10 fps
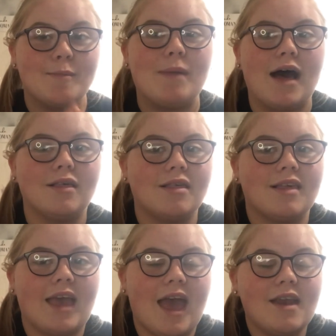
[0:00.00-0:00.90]
pals
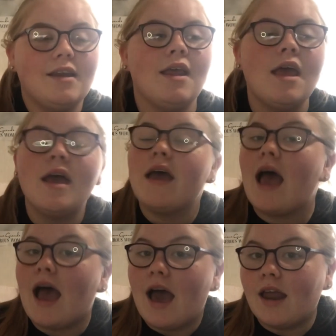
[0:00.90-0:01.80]
again.
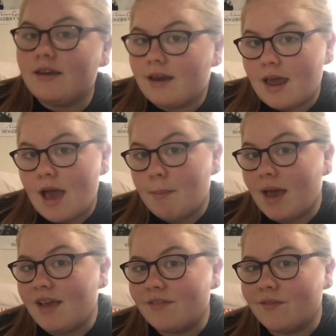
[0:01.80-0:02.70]
And I
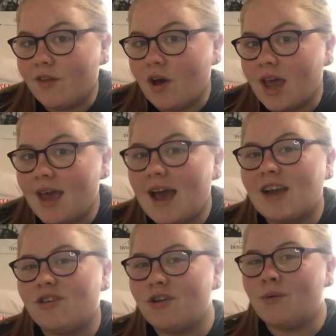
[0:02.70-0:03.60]
might even vlog it. I
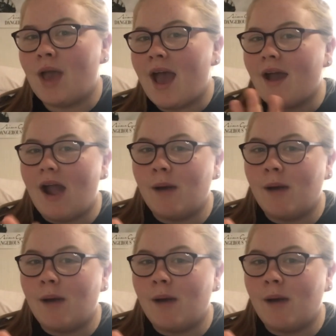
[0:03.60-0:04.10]
don't know yet.